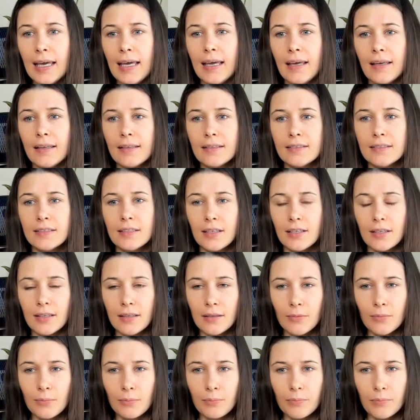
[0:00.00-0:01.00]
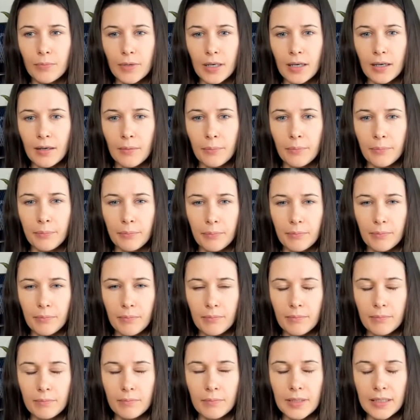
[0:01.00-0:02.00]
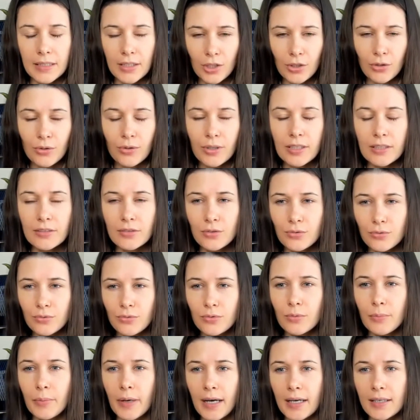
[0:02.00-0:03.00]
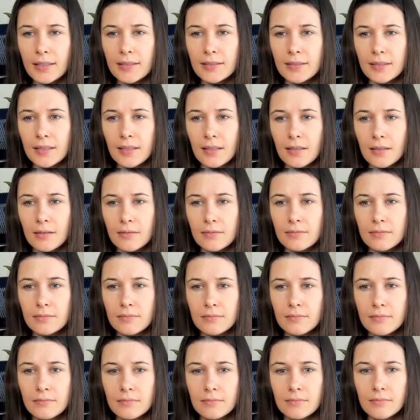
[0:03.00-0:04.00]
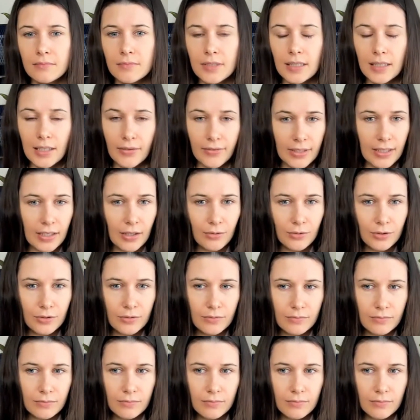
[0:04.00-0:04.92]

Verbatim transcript: and the um, Leo is ruled by the 11th house.